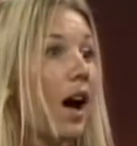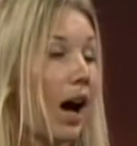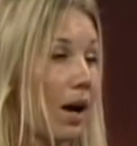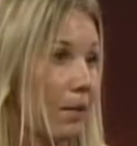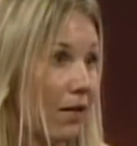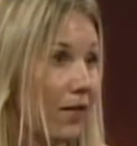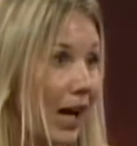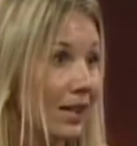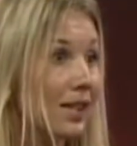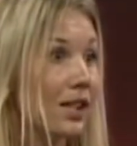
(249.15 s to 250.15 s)

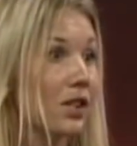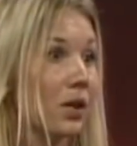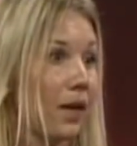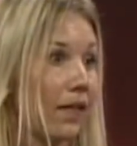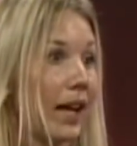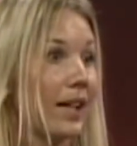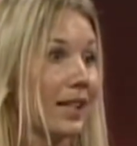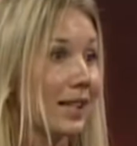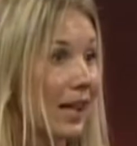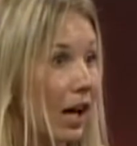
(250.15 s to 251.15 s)
events so that they can
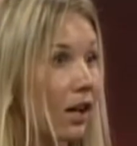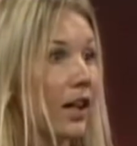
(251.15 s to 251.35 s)
sell,